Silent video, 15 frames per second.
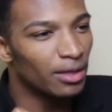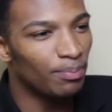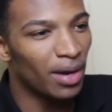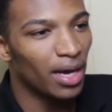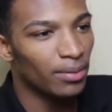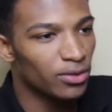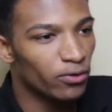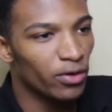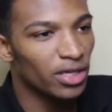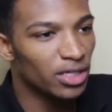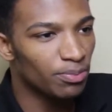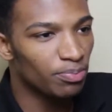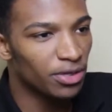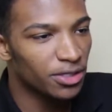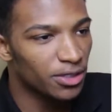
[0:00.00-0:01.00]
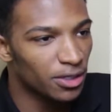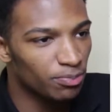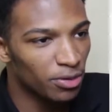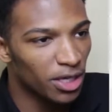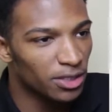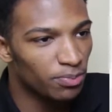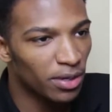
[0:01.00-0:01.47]
the bottom screen
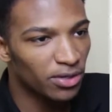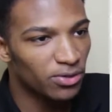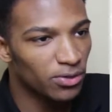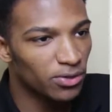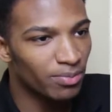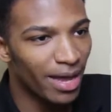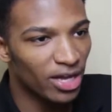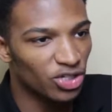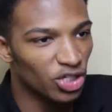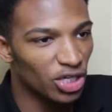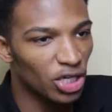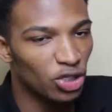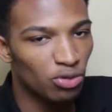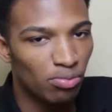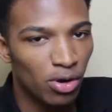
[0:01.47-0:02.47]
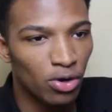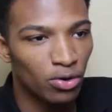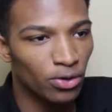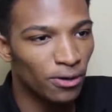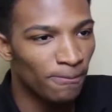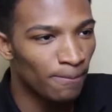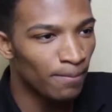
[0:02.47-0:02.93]
displays pictures matching each
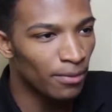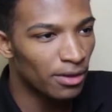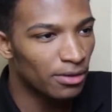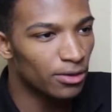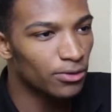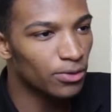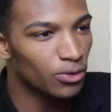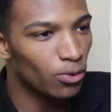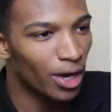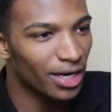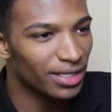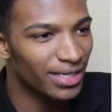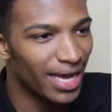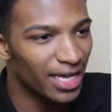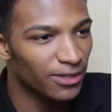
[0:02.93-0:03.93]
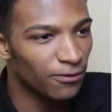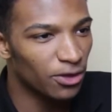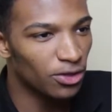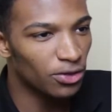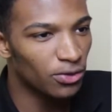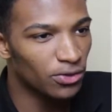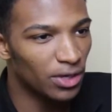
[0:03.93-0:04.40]
mode. This was quite a task for
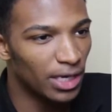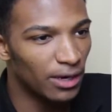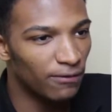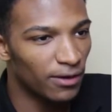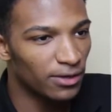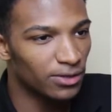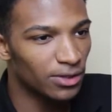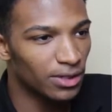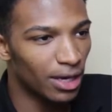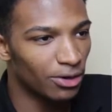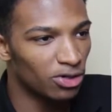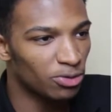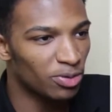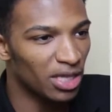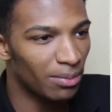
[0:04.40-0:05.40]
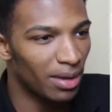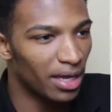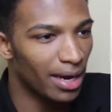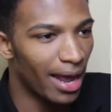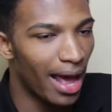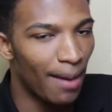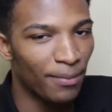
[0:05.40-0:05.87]
the user interface designers, but they
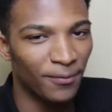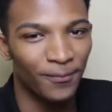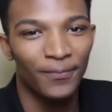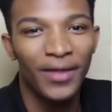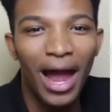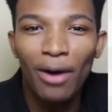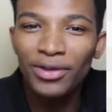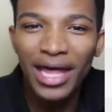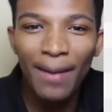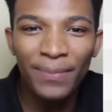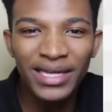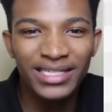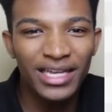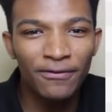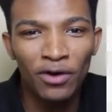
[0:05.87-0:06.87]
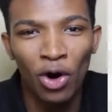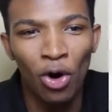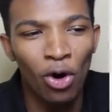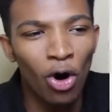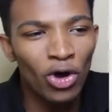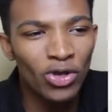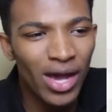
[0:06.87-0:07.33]
made it happen. How would that be
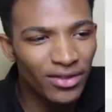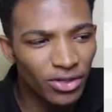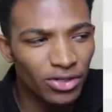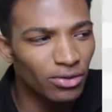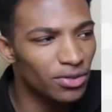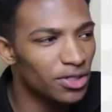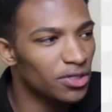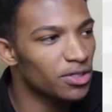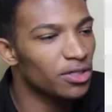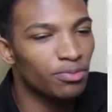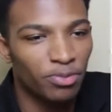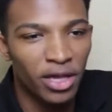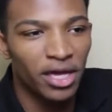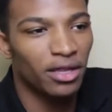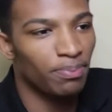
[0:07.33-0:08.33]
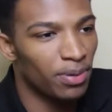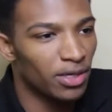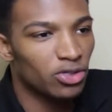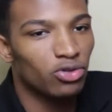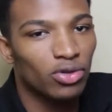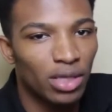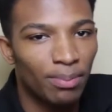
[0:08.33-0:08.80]
difficult? All you had to do is just display the
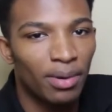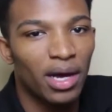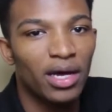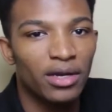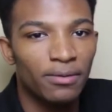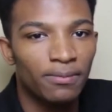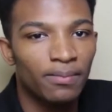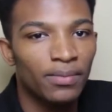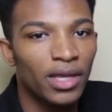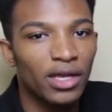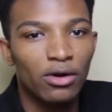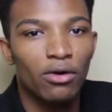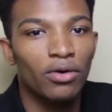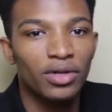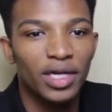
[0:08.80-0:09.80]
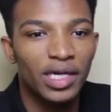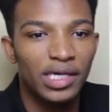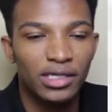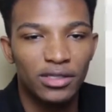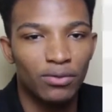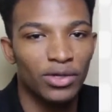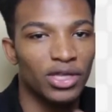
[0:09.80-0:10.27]
picture on the bottom in
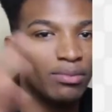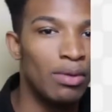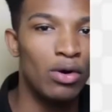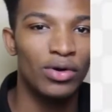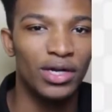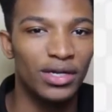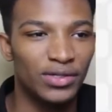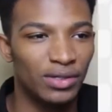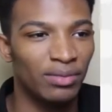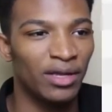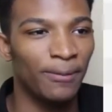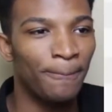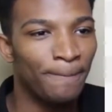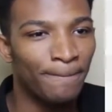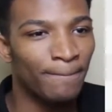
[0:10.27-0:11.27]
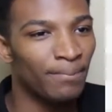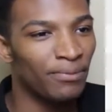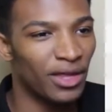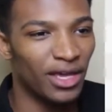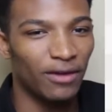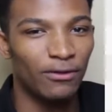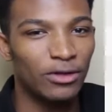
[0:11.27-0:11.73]
correlation to what the mode is. I mean,
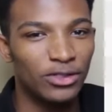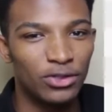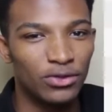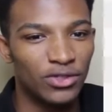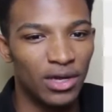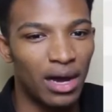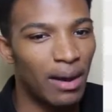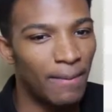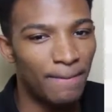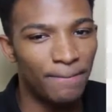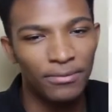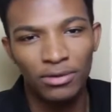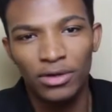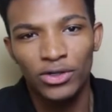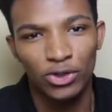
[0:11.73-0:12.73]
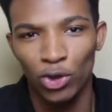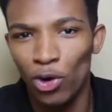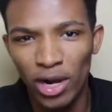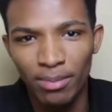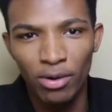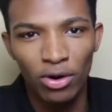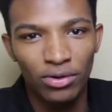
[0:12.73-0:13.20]
like if you choose um,
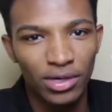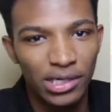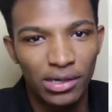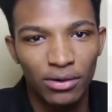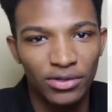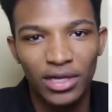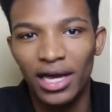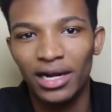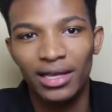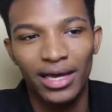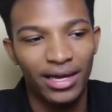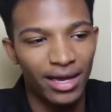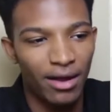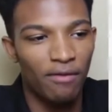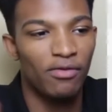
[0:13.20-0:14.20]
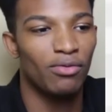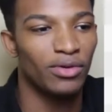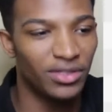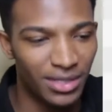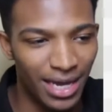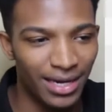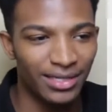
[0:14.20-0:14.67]
story mode, it shows kind of like
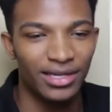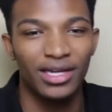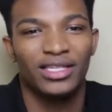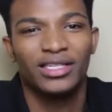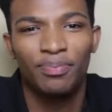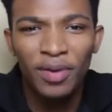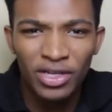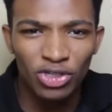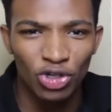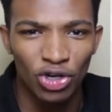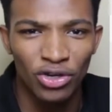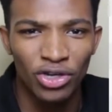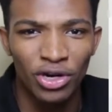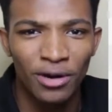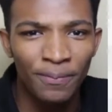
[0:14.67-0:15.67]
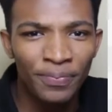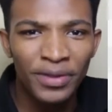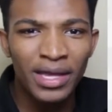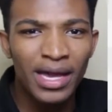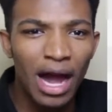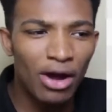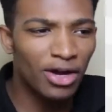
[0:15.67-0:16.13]
everyone standing together. It's a picture, you know?
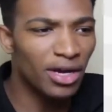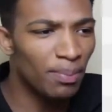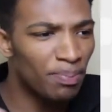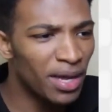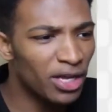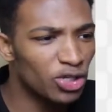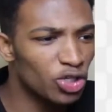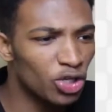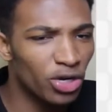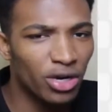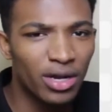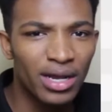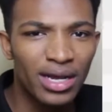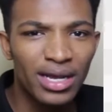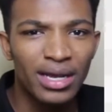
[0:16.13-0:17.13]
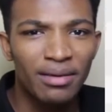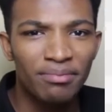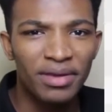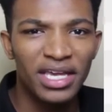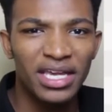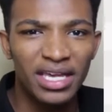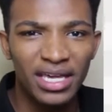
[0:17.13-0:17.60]
How could a picture
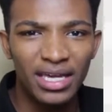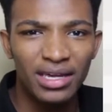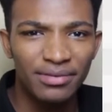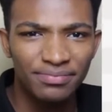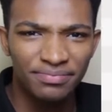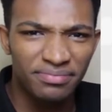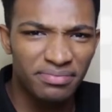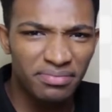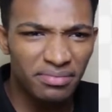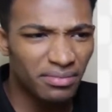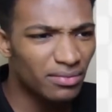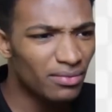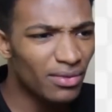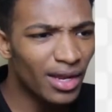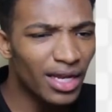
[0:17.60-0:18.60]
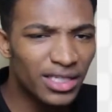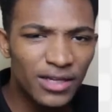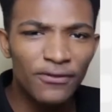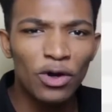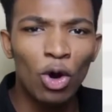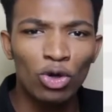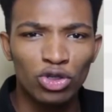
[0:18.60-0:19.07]
be
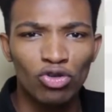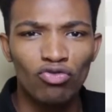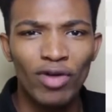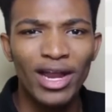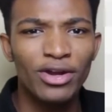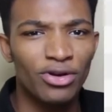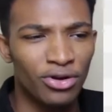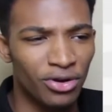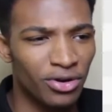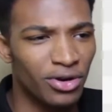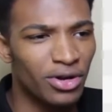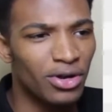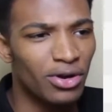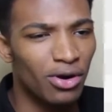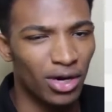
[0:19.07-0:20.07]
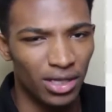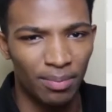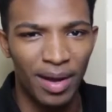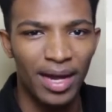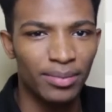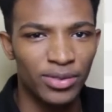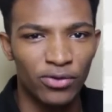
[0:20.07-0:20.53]
difficult to render on the
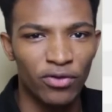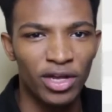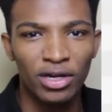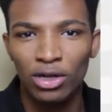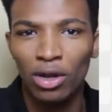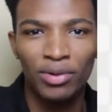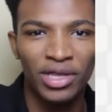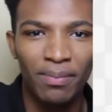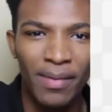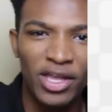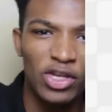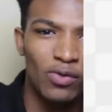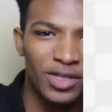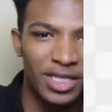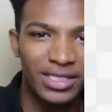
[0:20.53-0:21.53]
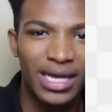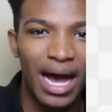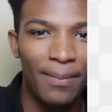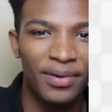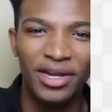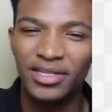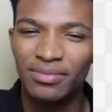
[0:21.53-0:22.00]
bottom screen along with the menu at the
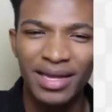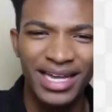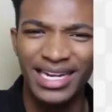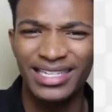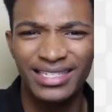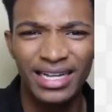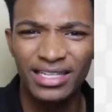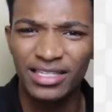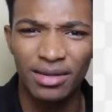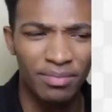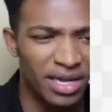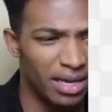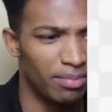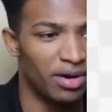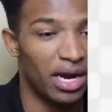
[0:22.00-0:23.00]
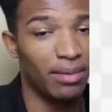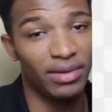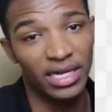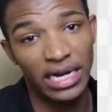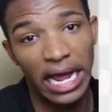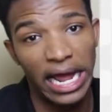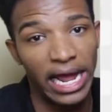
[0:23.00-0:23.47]
top. It doesn't make any sense to me, but I
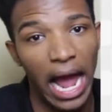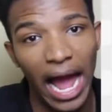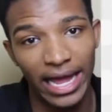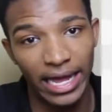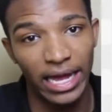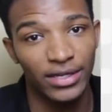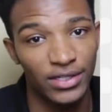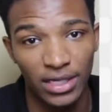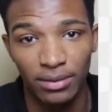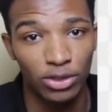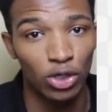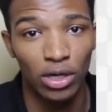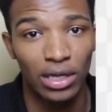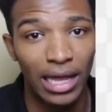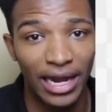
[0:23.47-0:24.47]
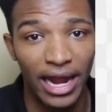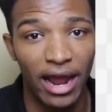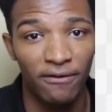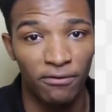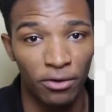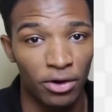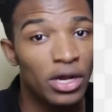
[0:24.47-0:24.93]
mean, hey, I guess it took a lot of
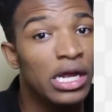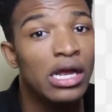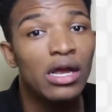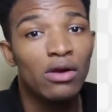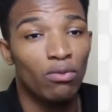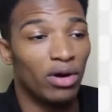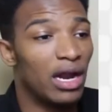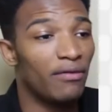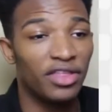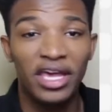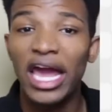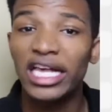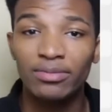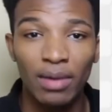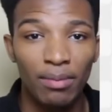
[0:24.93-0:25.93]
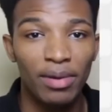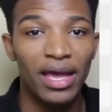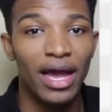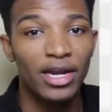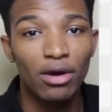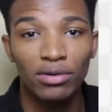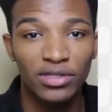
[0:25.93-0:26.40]
effort. Whatever the case may
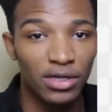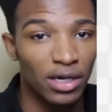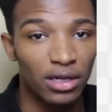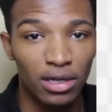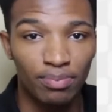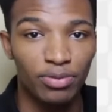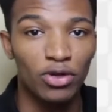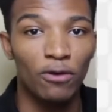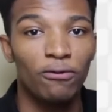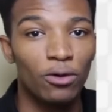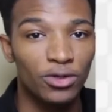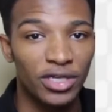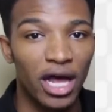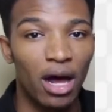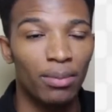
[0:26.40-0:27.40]
be, I know it's going to look beautiful as